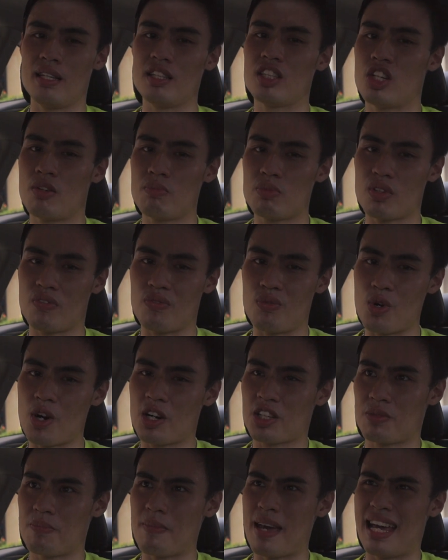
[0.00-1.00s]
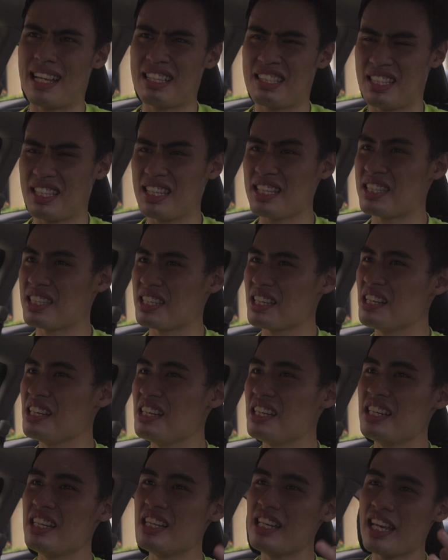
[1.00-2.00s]
In terms of workmanship, it's a
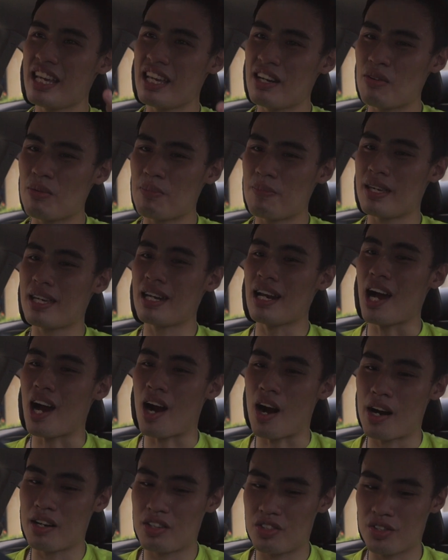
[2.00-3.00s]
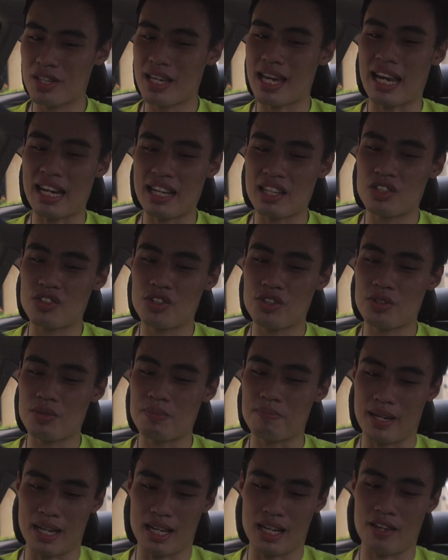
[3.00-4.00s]
little bit hard to get into,
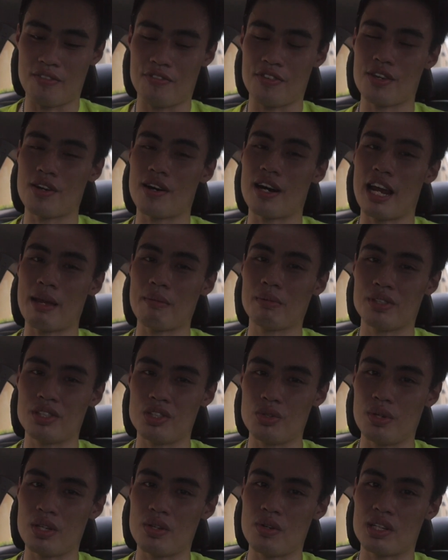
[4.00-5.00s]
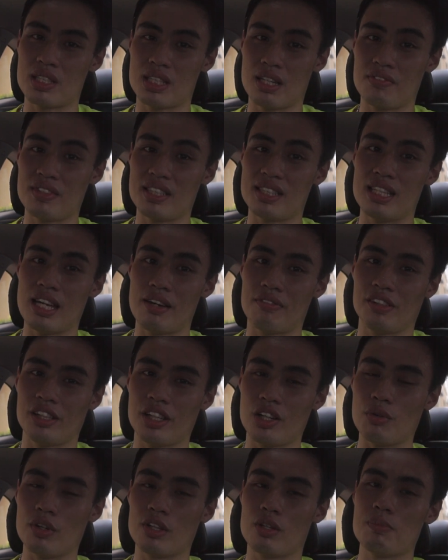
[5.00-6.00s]
but if you are able to do it yourself, it's
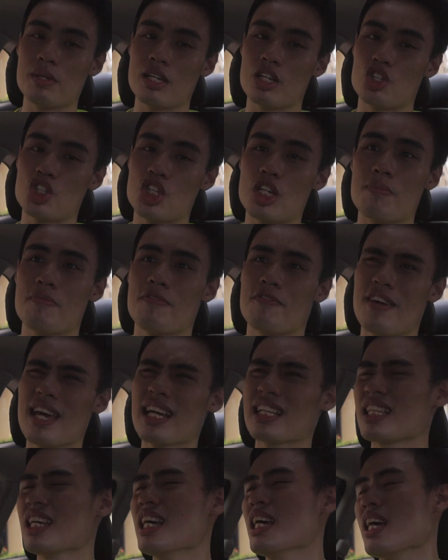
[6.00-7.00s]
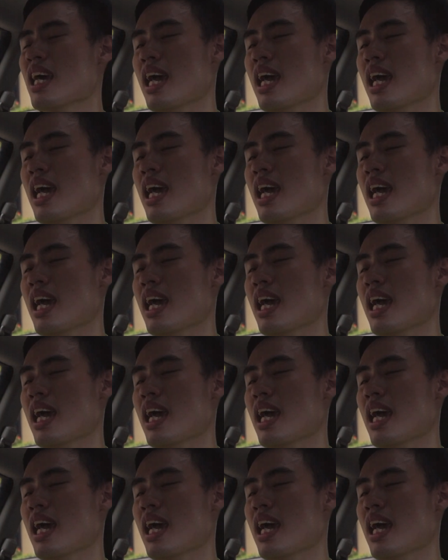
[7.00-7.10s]
definitely going to be a cheap fix.